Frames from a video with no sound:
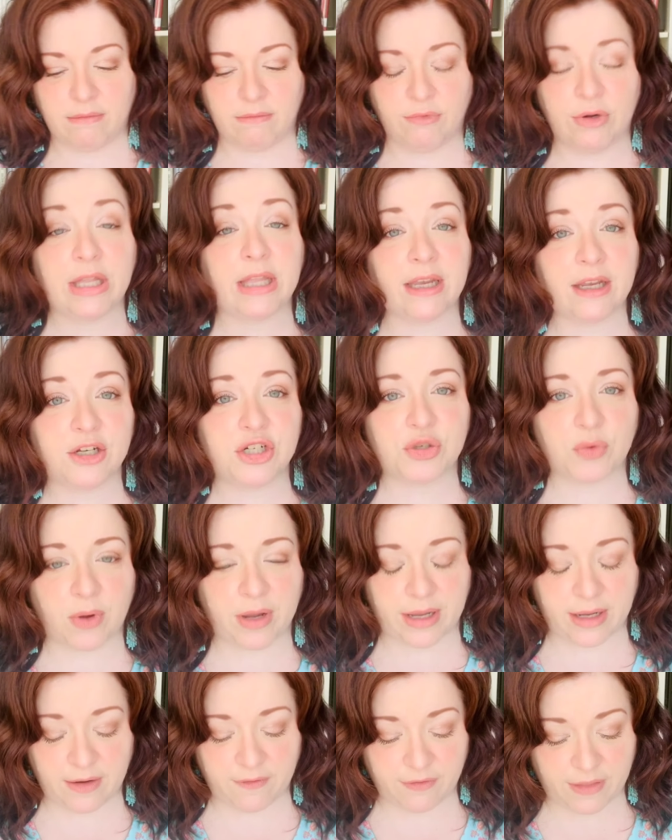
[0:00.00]
really enjoy
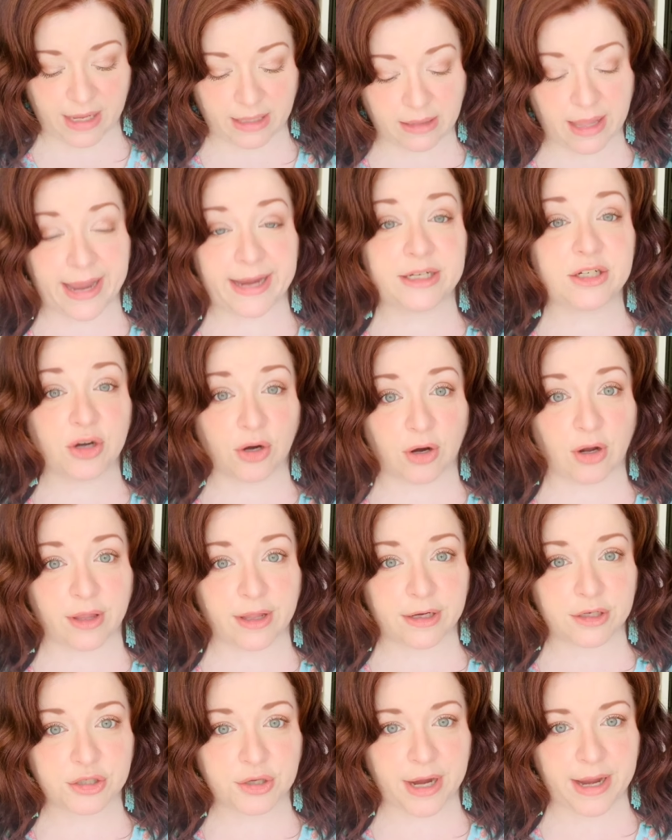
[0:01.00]
it if they liked Girl on
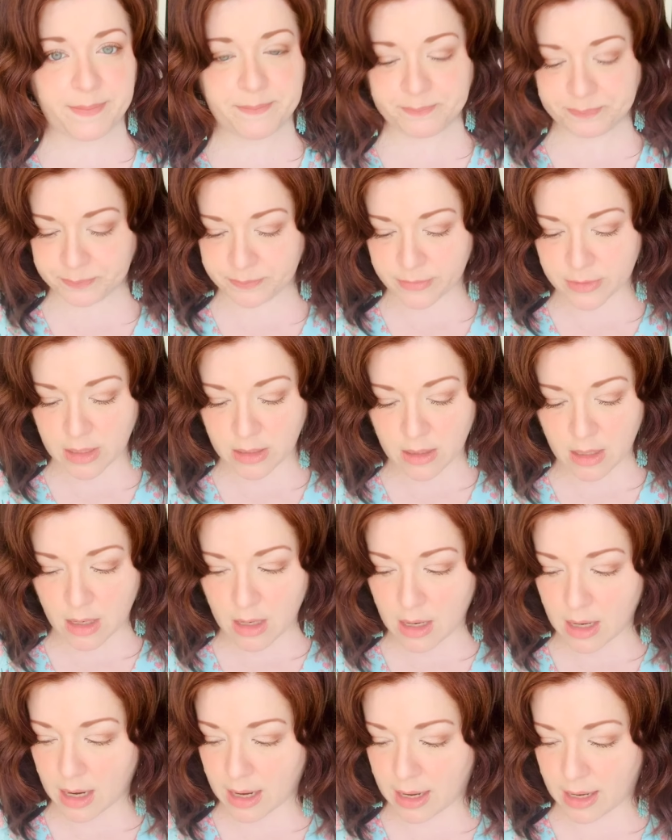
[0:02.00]
a Train.
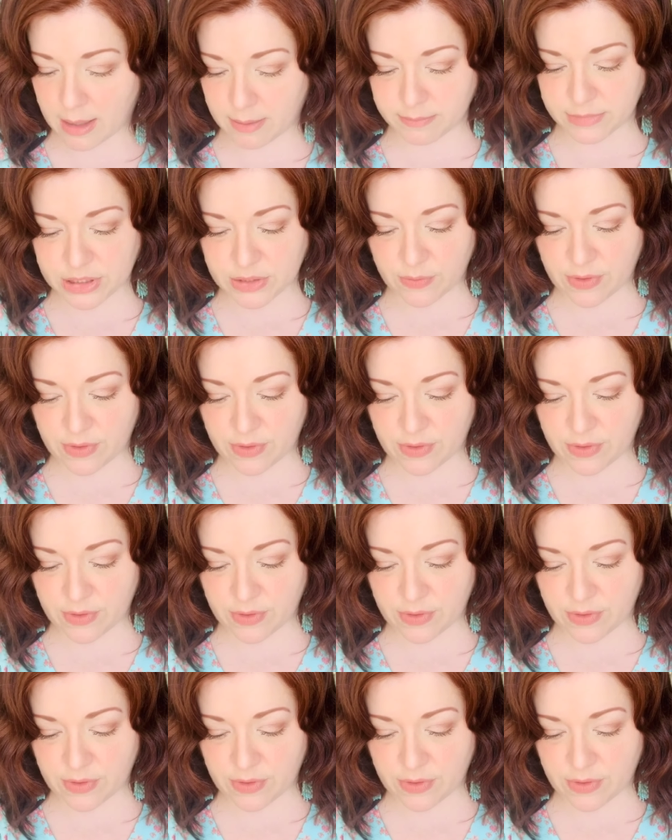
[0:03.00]
So